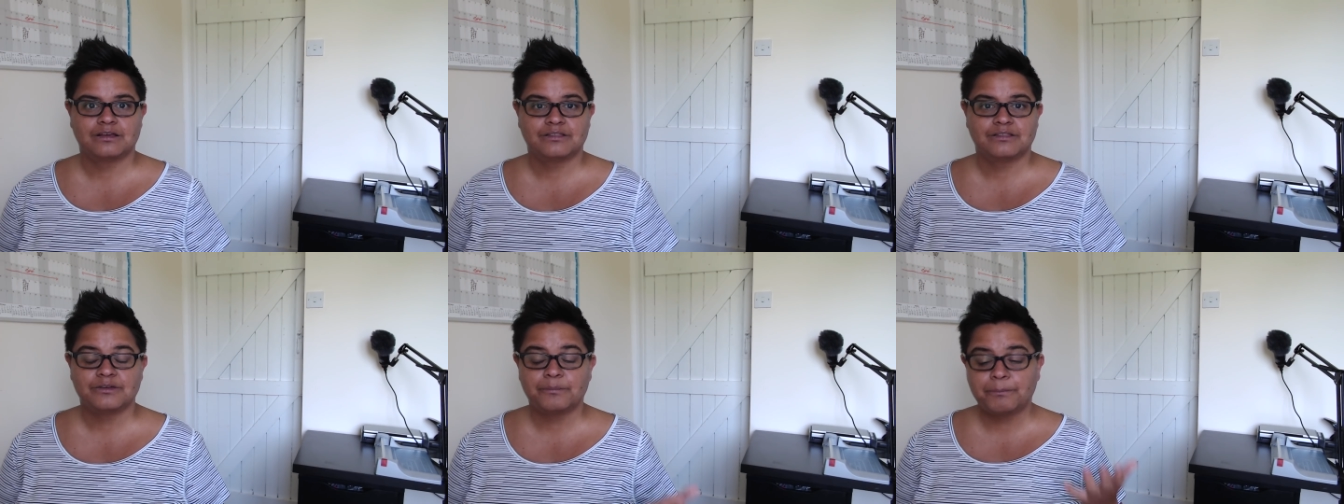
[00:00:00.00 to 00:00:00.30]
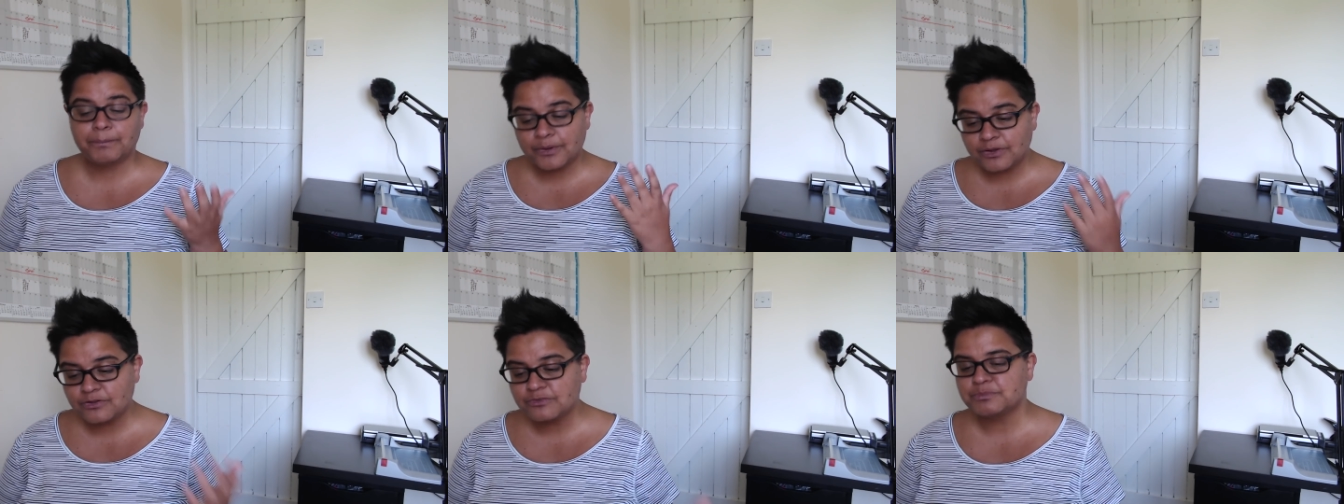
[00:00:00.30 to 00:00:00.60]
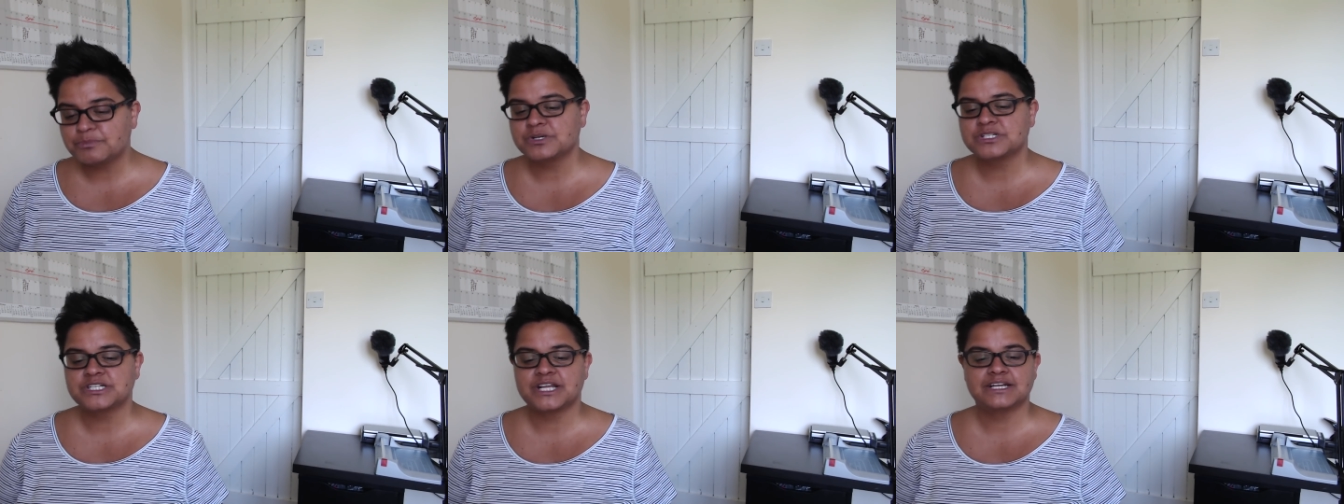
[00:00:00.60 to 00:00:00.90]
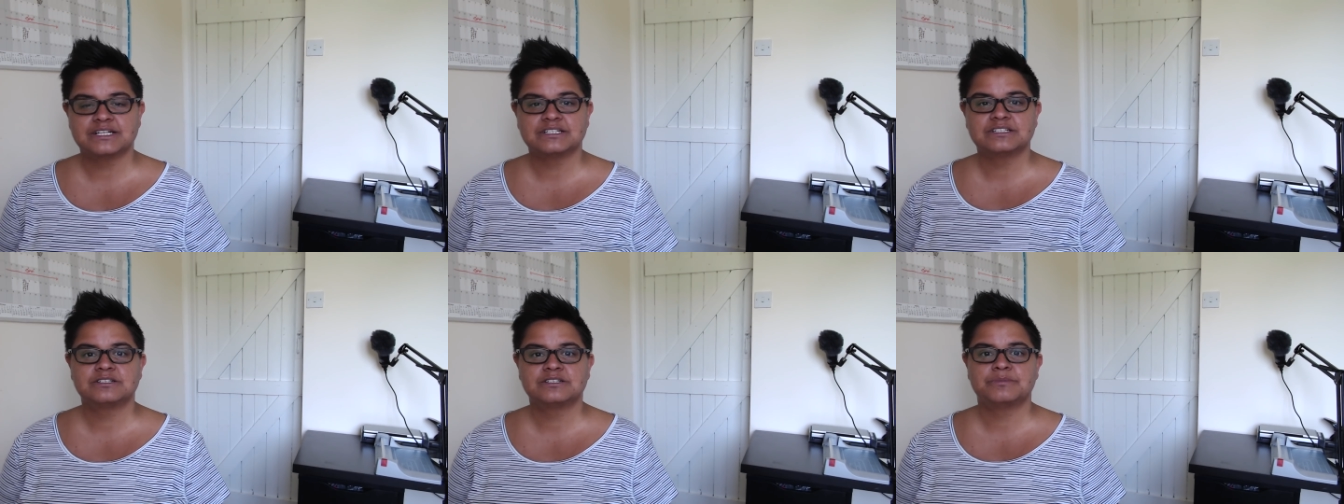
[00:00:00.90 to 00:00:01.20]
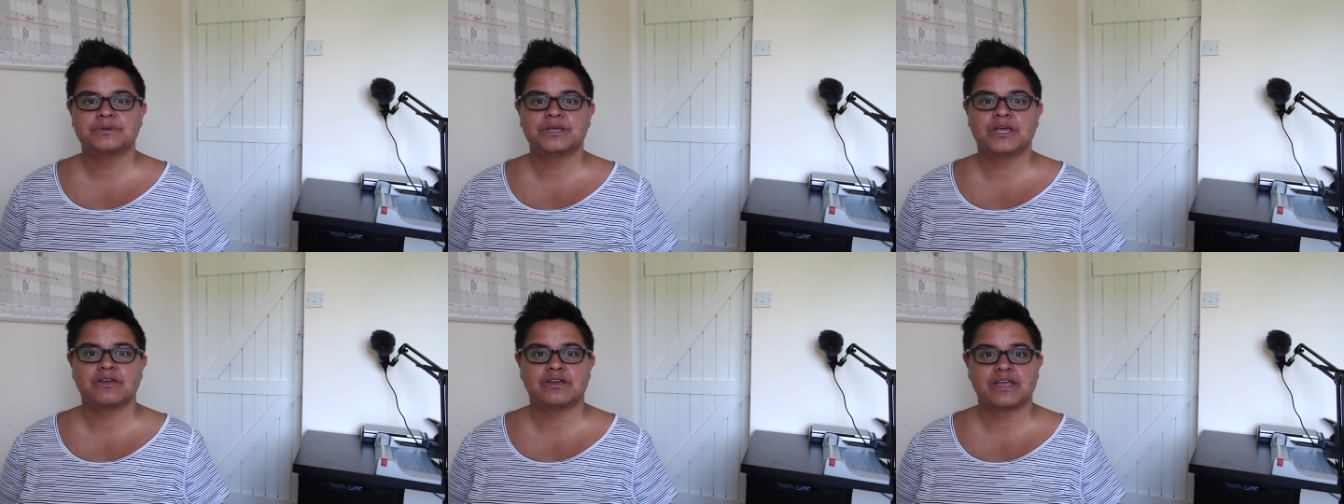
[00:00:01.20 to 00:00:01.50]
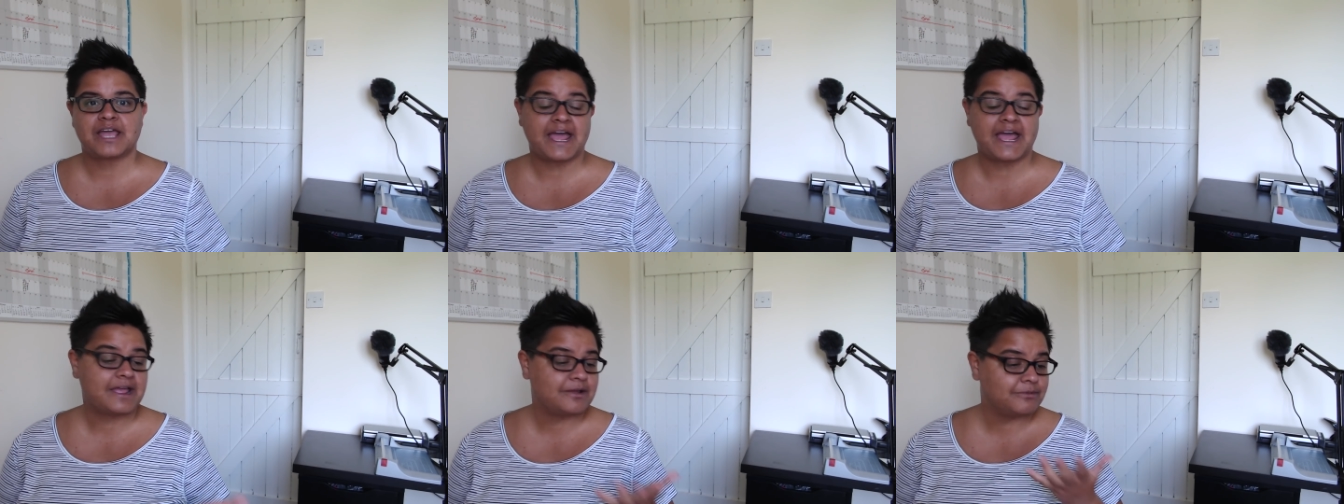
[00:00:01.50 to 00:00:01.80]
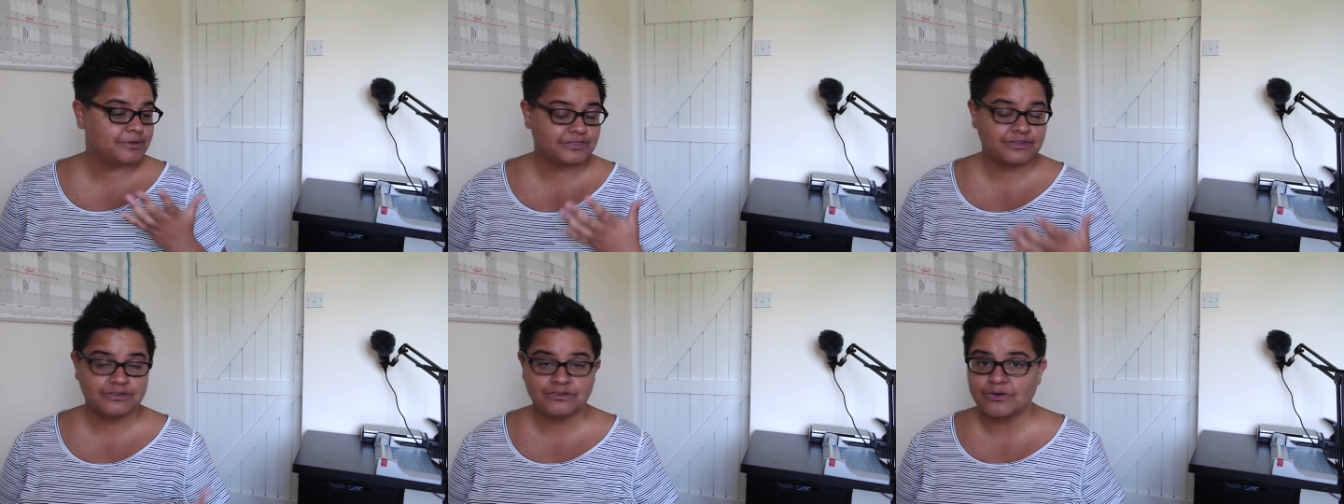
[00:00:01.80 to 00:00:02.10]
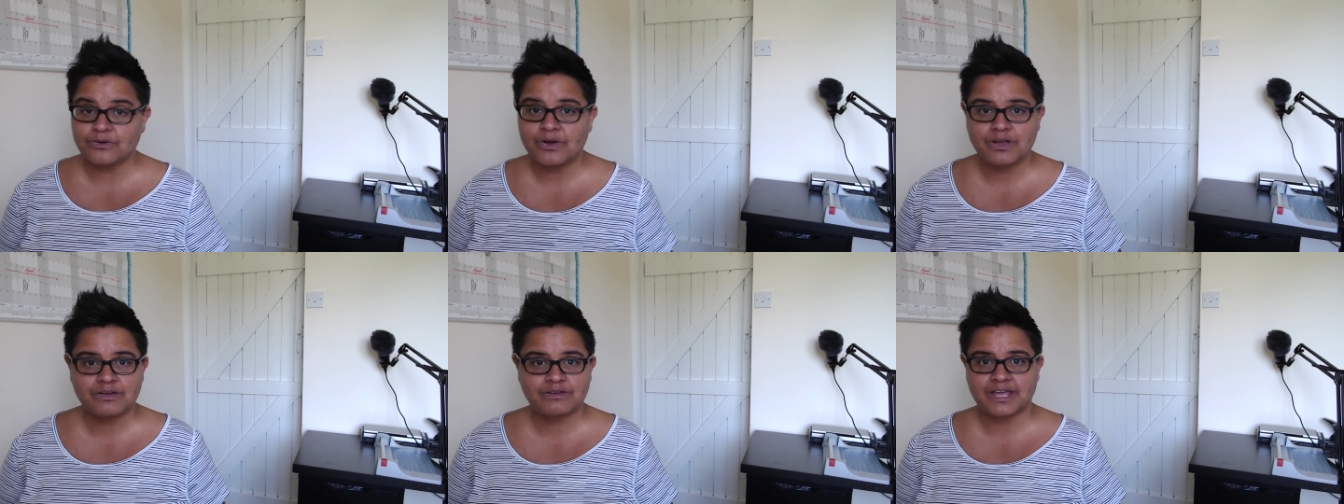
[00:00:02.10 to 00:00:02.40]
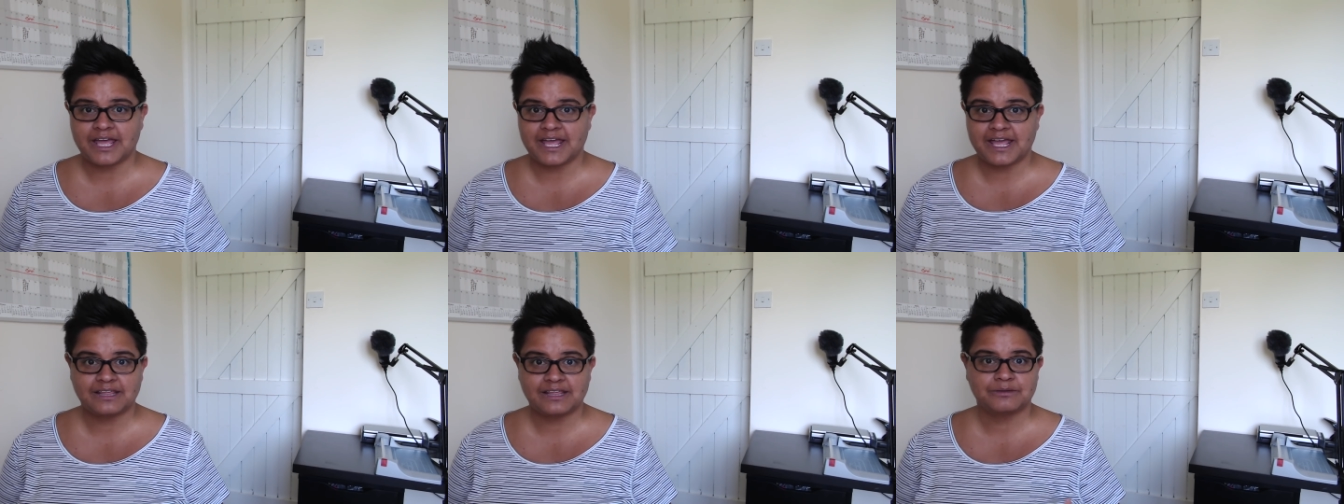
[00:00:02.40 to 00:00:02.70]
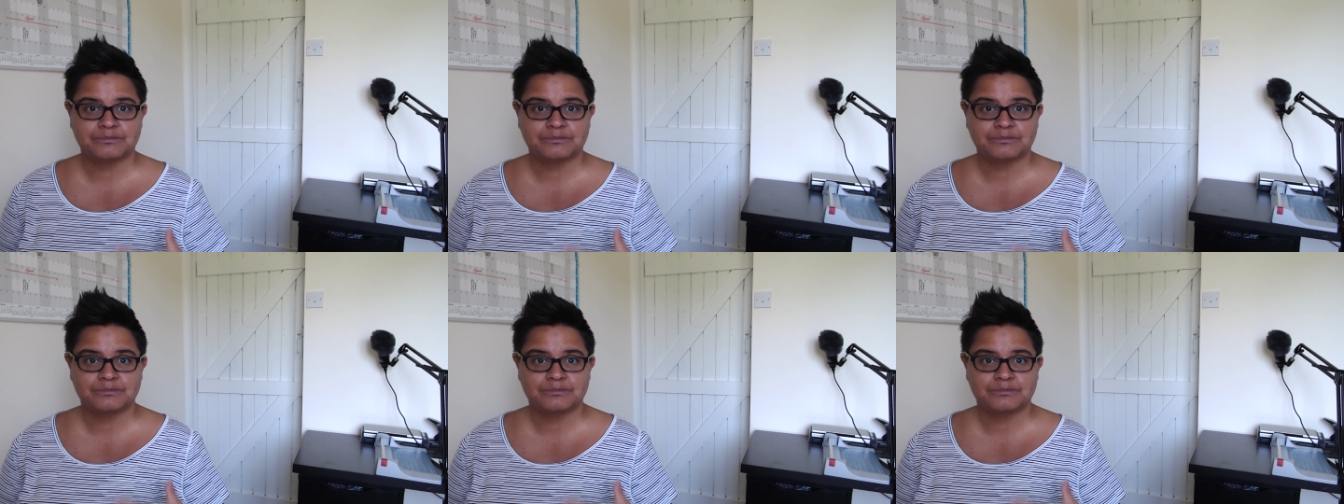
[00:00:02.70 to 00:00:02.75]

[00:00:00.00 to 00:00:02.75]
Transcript: They're both pretending to be okay when they're not okay.